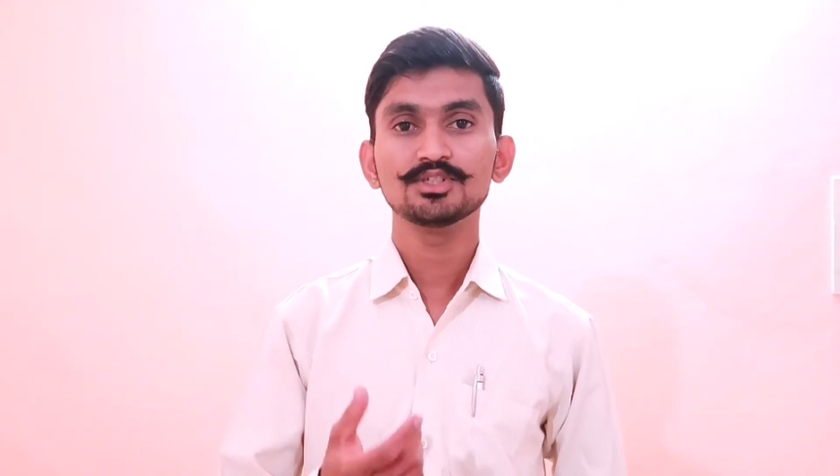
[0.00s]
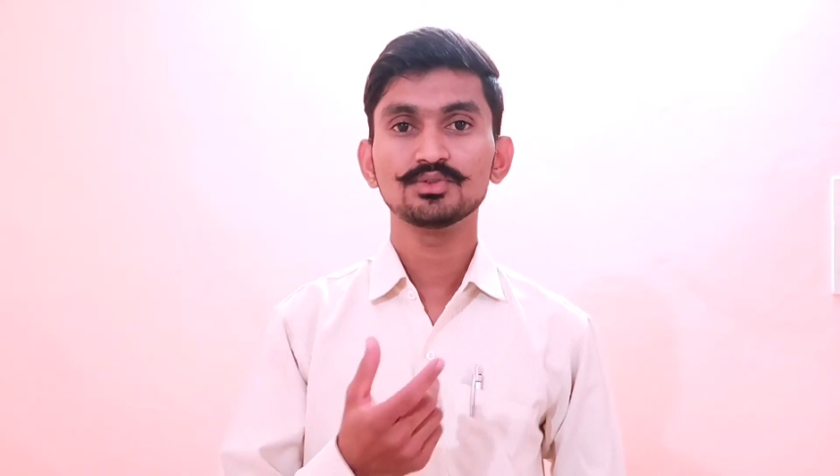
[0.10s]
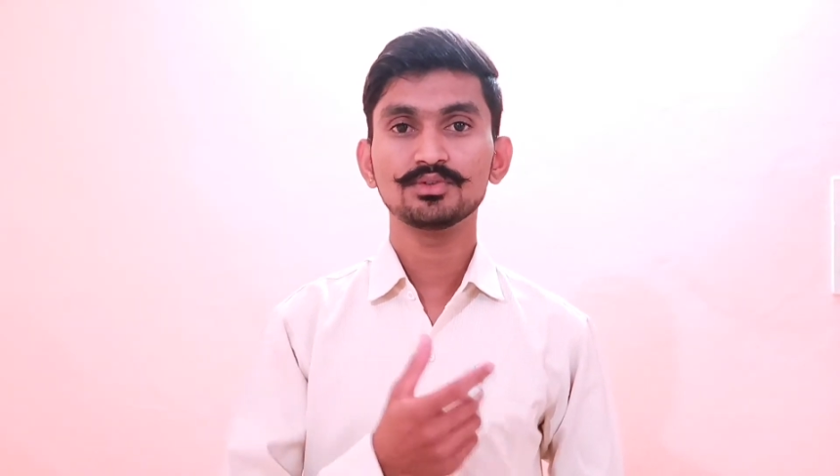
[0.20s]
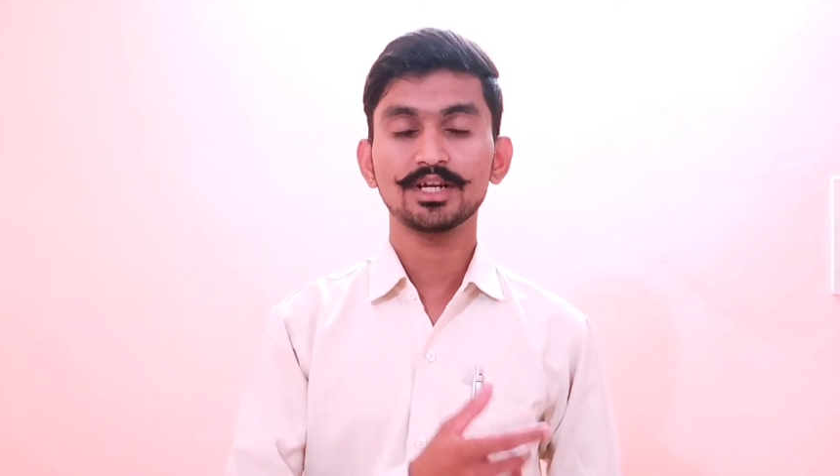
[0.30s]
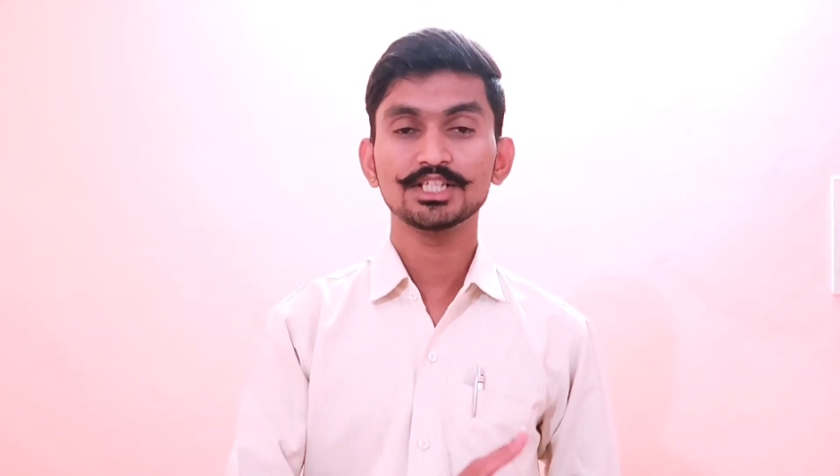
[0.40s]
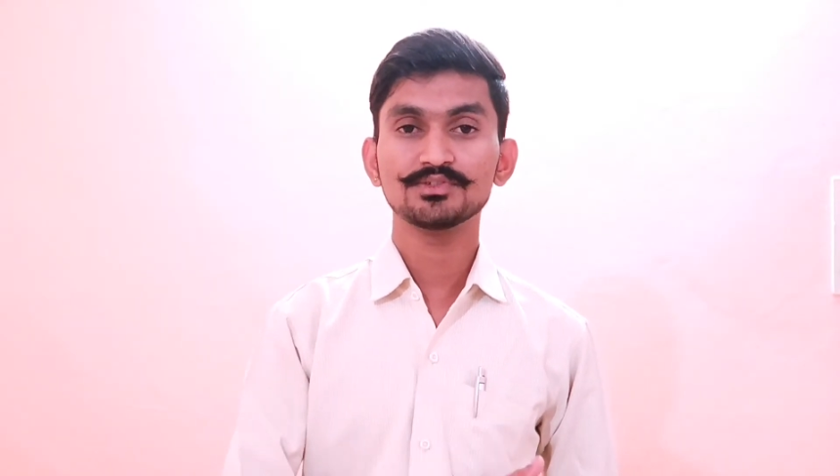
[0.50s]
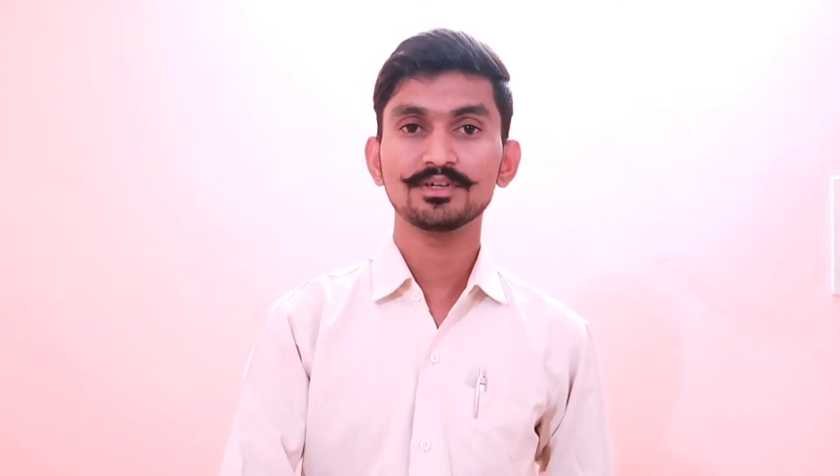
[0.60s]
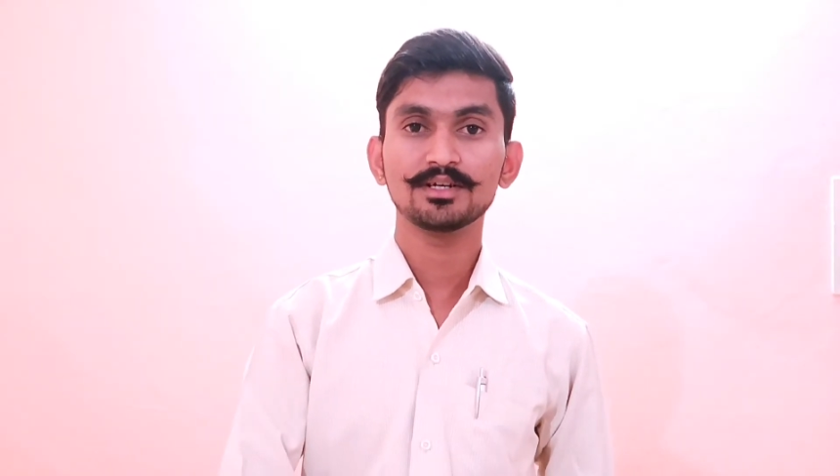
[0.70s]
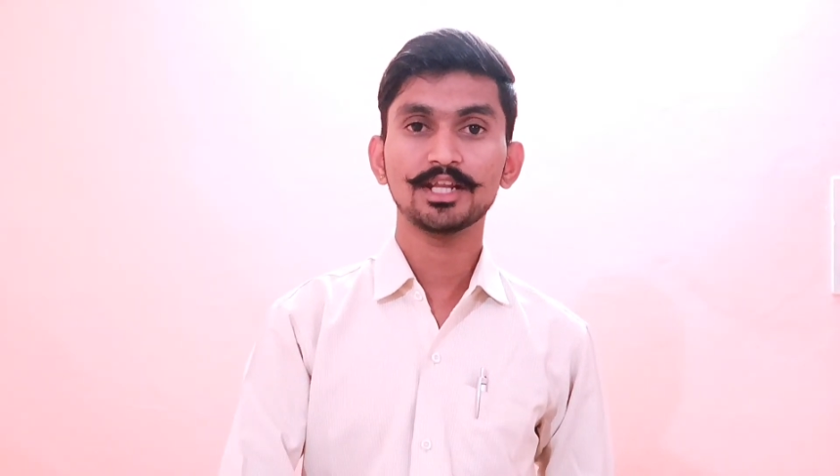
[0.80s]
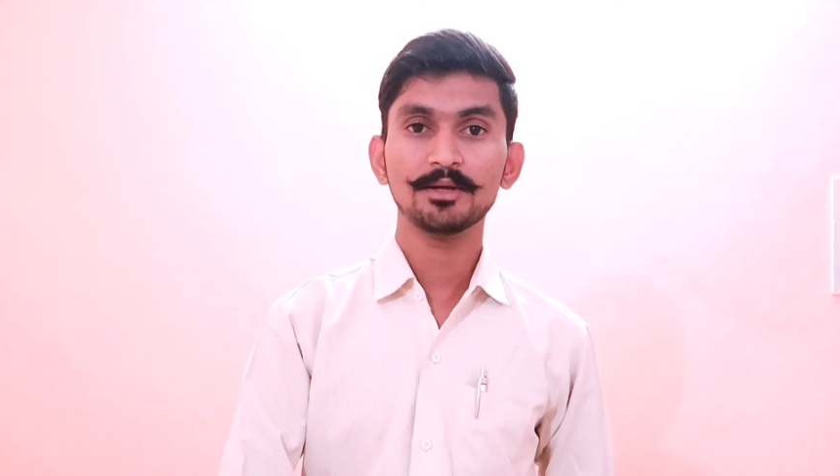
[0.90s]
to
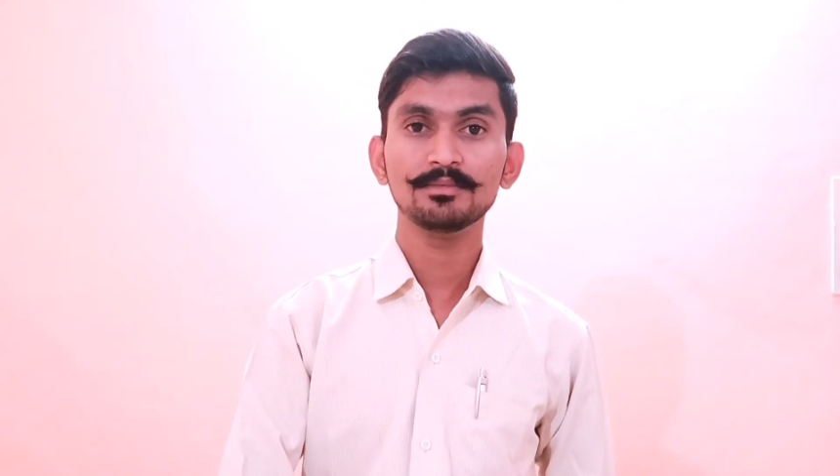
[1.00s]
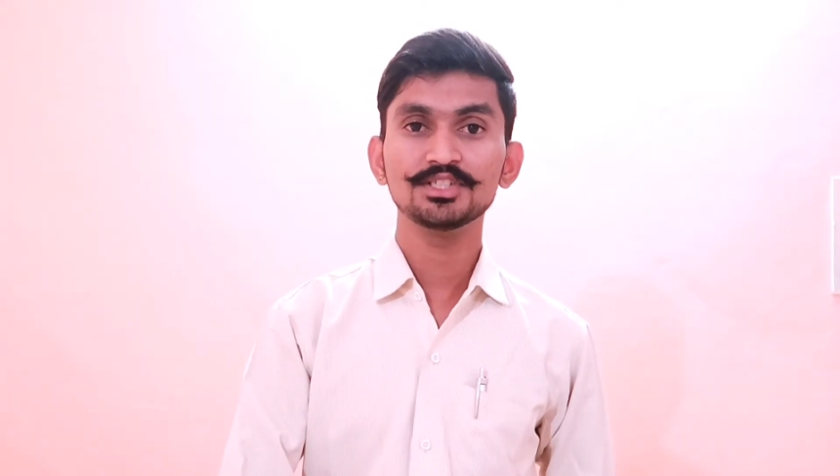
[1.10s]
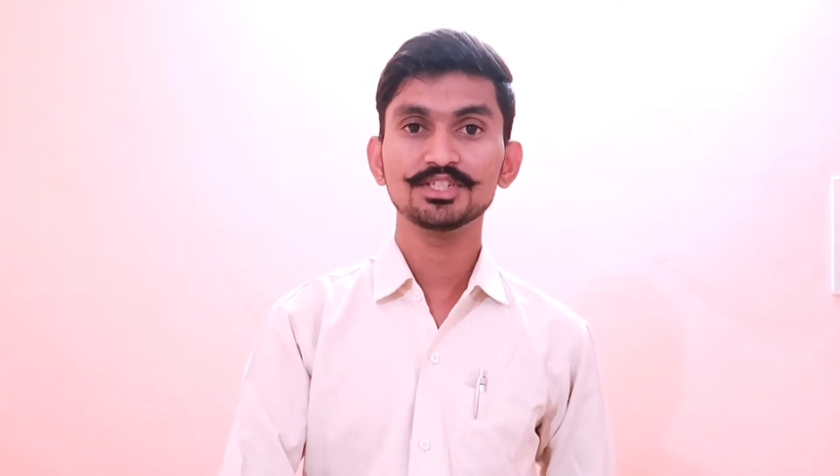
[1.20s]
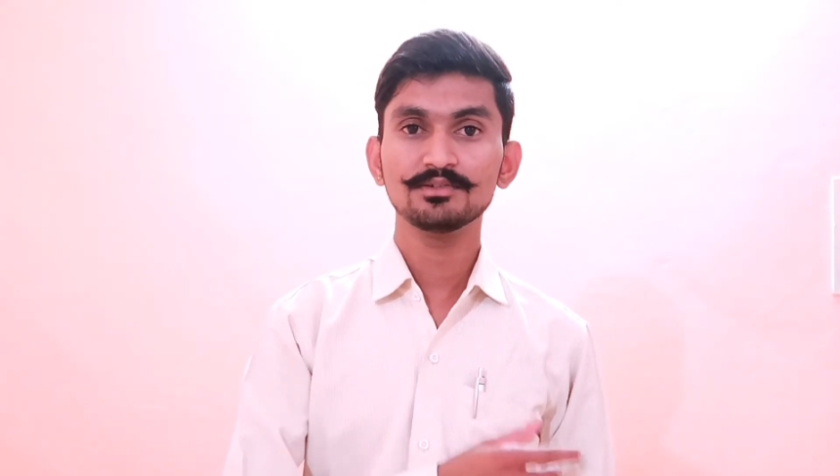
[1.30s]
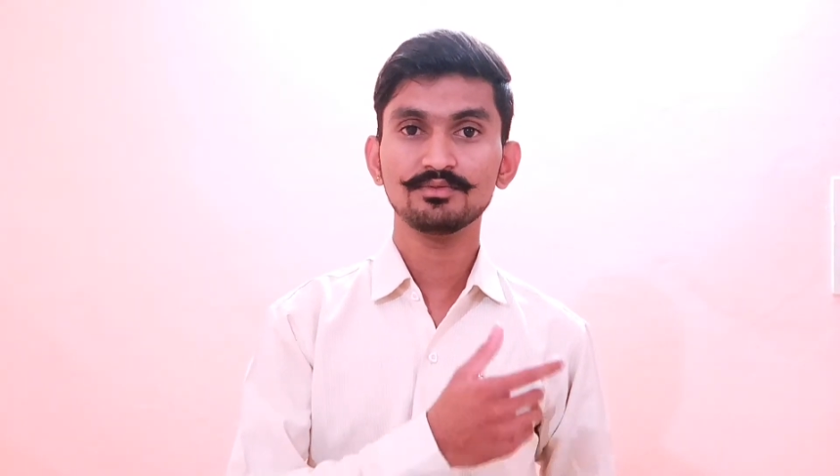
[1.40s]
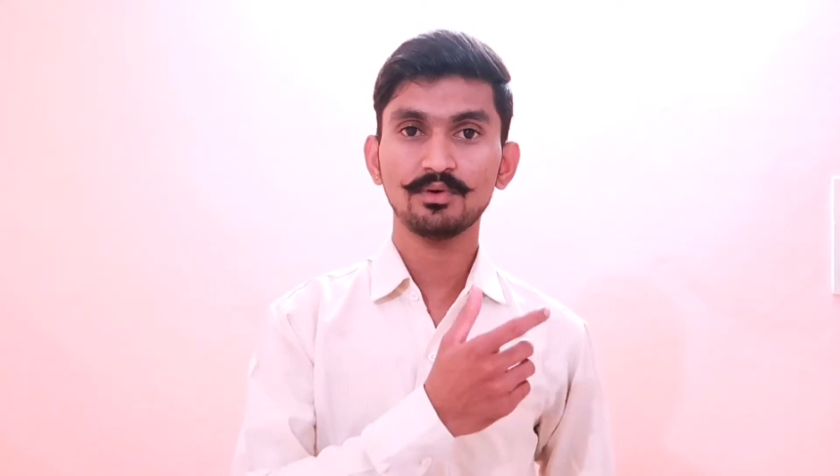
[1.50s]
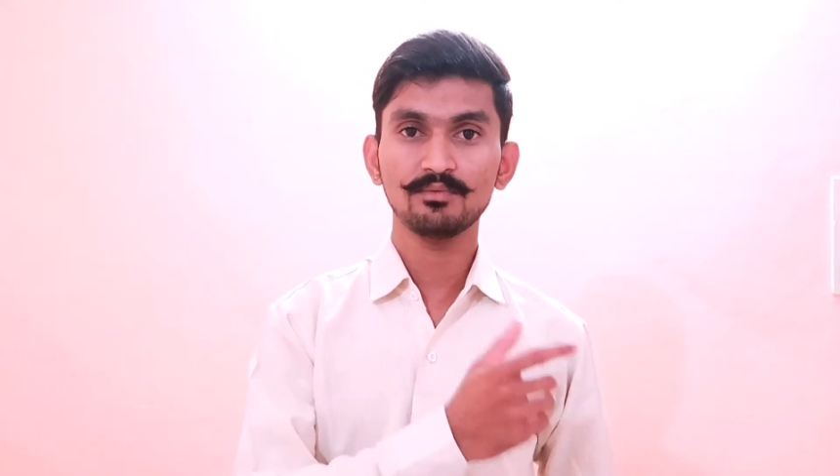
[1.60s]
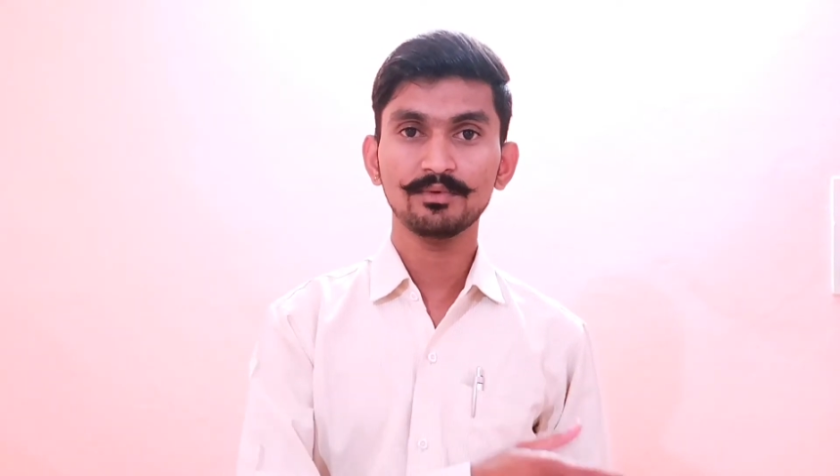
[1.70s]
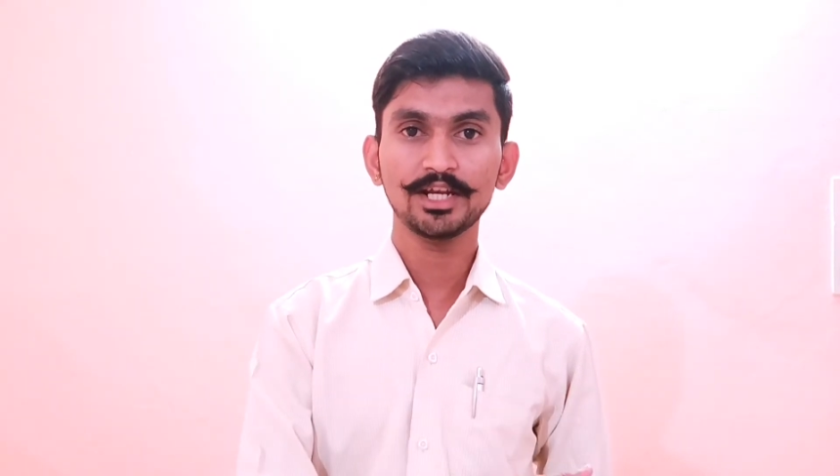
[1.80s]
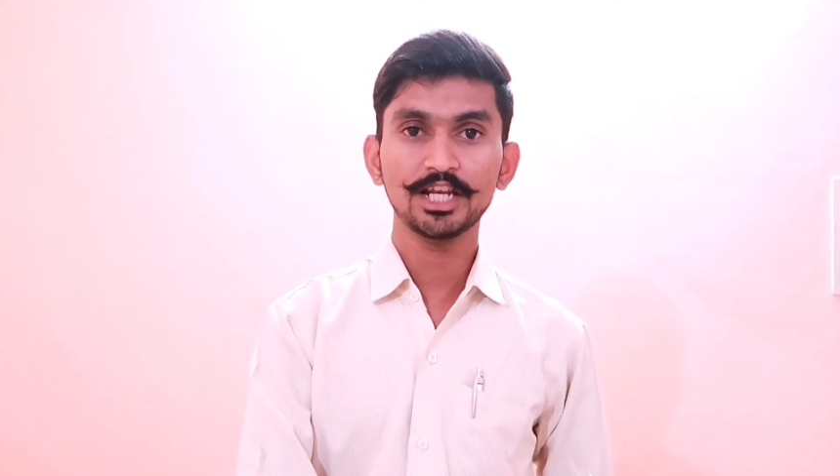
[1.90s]
transfer dimension from one